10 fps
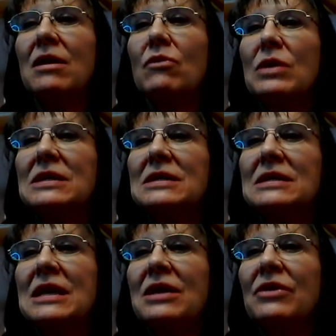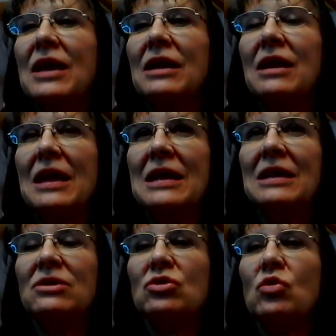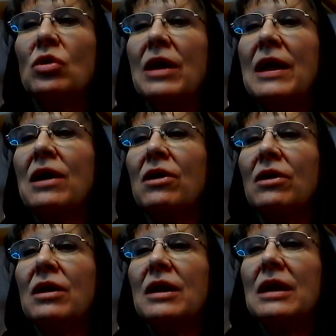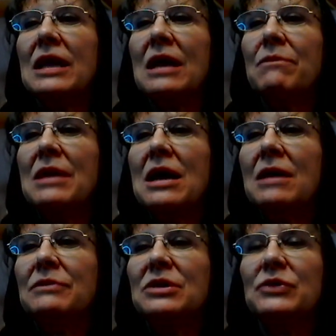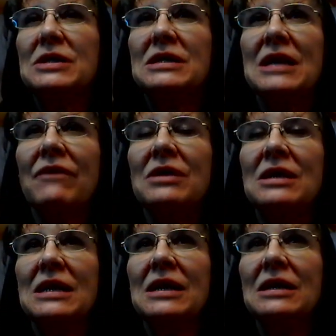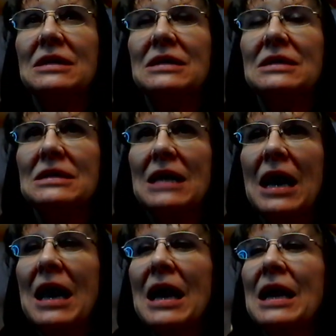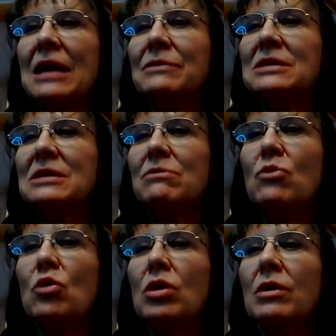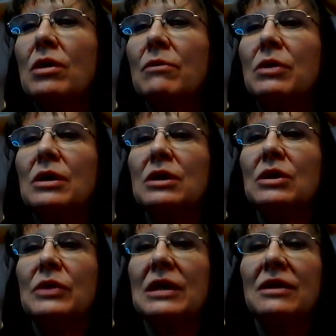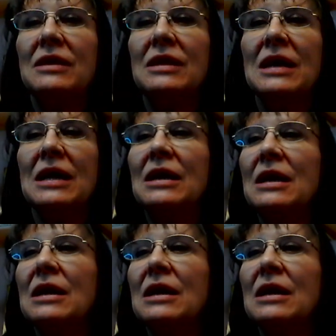we see that indoor air can be up to 70 times more polluted than